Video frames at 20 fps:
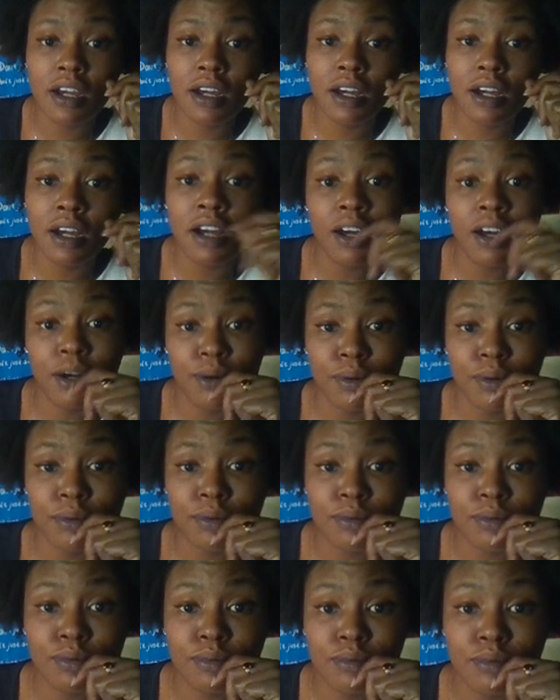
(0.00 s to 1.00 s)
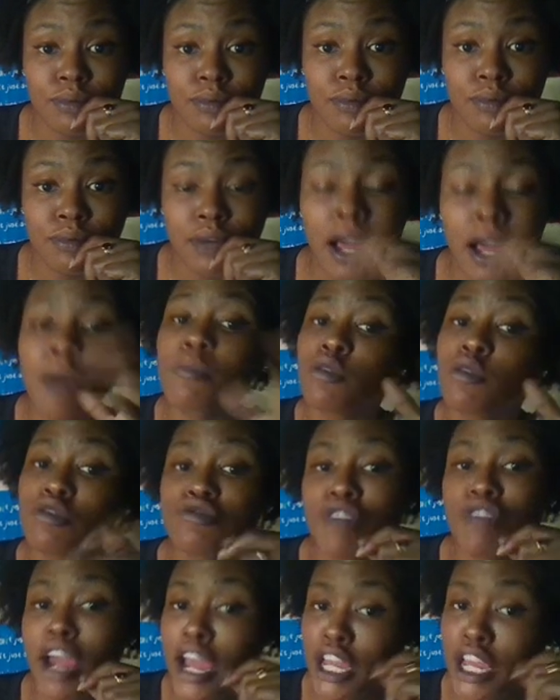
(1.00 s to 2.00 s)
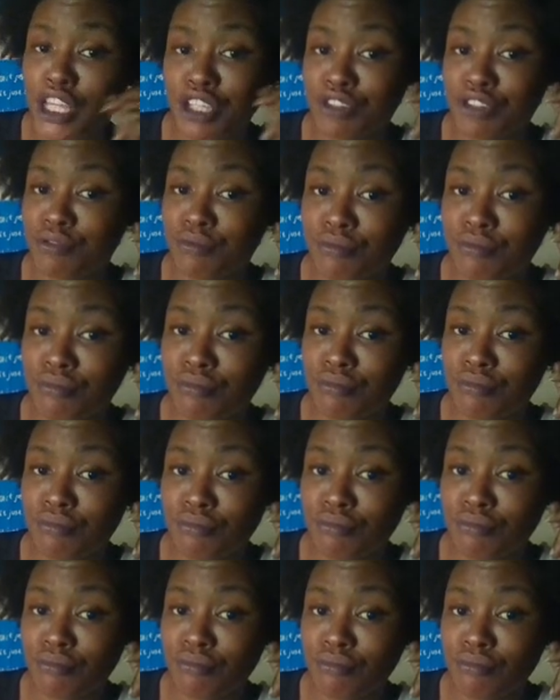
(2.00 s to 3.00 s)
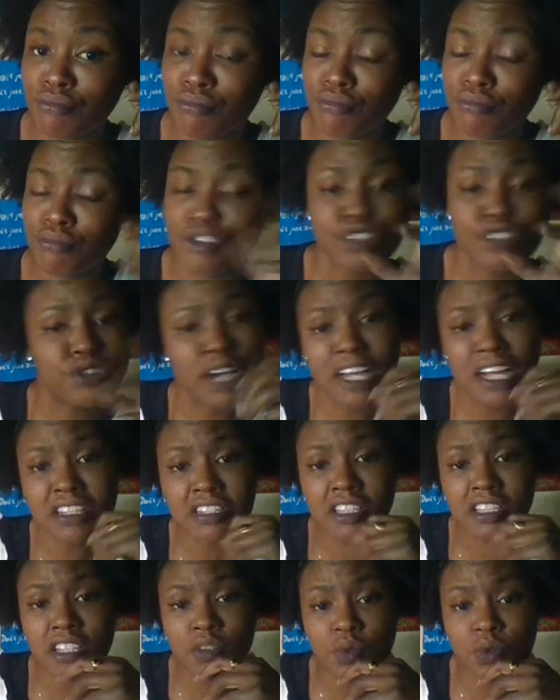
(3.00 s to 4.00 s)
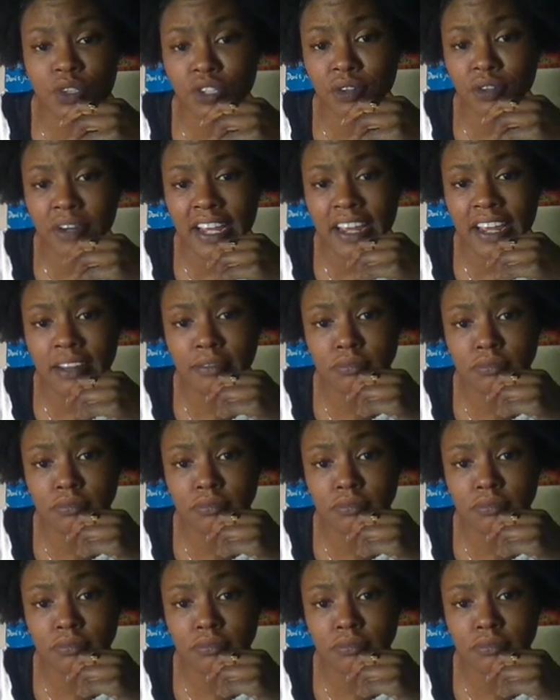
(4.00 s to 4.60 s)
oh, I'm gonna drag you, would you guys think this was okay?